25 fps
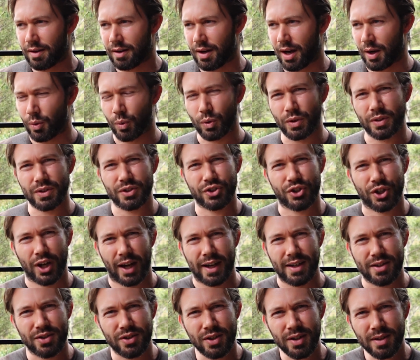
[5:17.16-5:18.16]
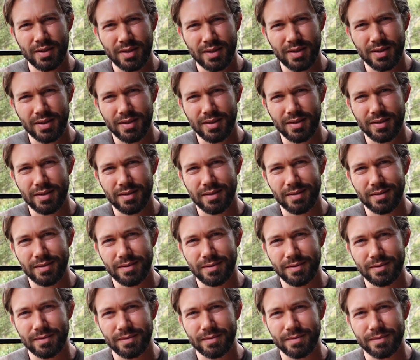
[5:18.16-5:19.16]
I wouldn't change it,
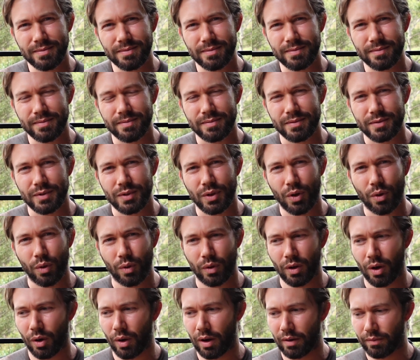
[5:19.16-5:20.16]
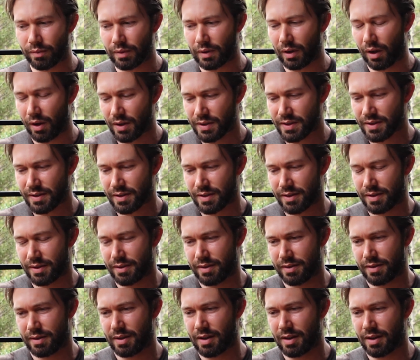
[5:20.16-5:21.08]
although I've lost